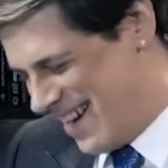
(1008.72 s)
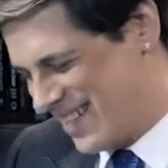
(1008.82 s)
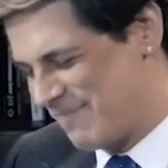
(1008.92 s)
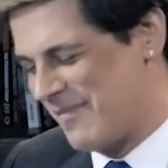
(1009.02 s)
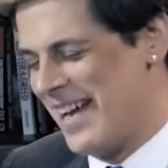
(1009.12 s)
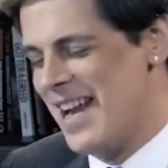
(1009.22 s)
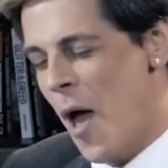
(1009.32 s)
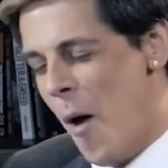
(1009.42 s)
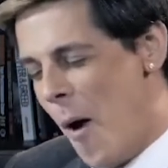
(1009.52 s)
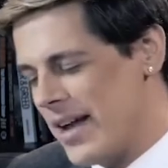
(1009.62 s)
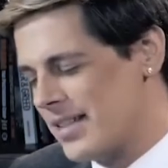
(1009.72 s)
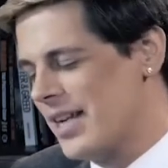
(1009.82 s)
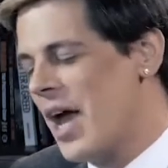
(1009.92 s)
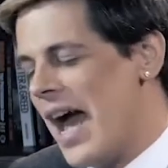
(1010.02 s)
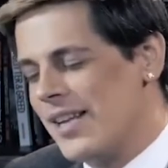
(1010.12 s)
explain.
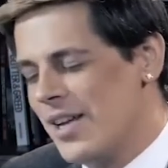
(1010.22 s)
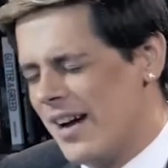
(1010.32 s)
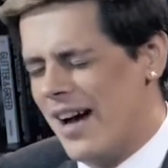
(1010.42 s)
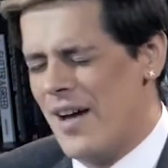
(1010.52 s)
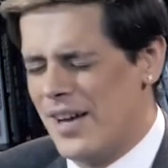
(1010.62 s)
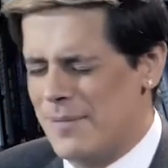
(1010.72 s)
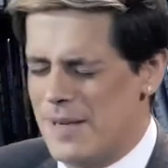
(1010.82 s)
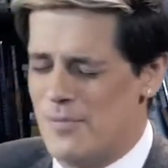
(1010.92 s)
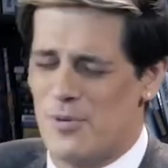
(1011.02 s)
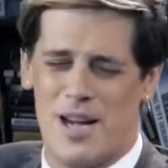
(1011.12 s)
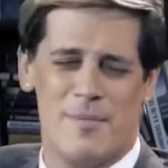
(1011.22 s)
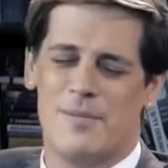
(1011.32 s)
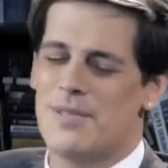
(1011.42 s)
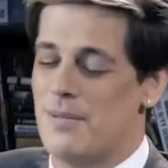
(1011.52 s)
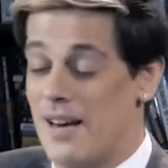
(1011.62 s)
And I've had people come
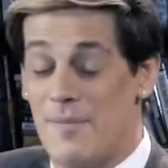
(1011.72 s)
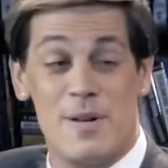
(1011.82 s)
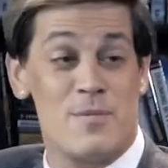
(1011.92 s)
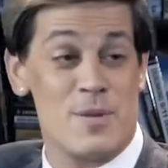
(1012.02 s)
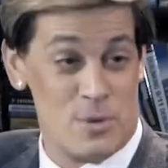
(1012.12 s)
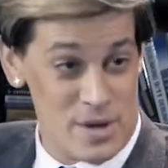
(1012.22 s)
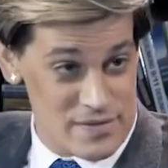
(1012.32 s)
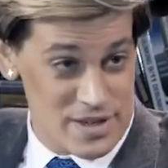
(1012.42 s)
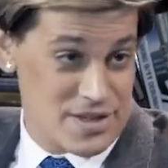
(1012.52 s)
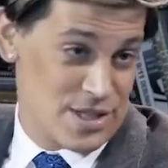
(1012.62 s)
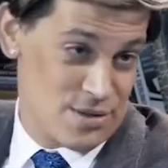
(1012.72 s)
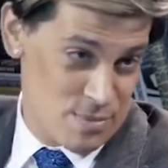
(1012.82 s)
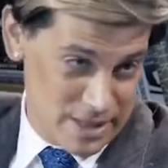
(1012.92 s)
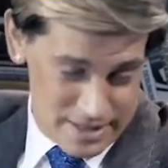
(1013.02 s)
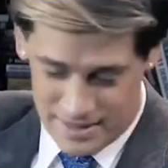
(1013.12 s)
up to me, and I've been with boyfriends, and you
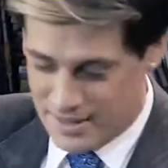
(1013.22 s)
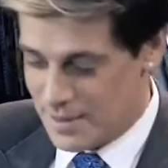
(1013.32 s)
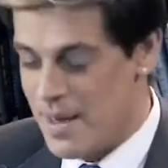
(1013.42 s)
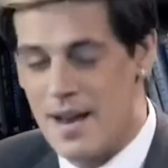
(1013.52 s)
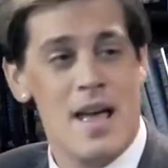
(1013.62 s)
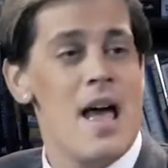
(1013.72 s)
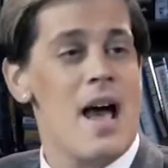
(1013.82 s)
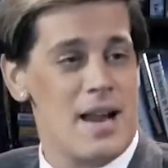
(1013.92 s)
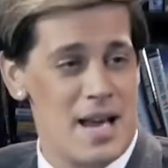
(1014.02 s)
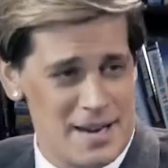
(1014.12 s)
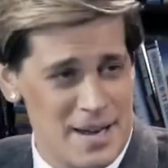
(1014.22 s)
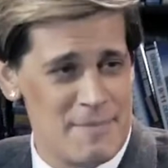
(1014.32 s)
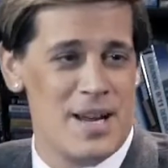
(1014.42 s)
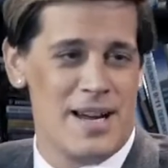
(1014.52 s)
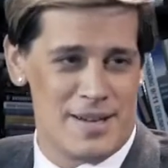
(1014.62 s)
know my taste in men. And
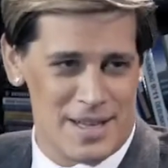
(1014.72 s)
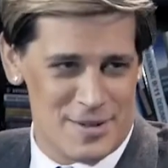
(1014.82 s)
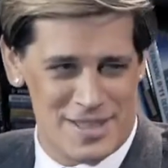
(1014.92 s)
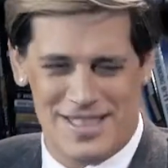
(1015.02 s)
I'm like,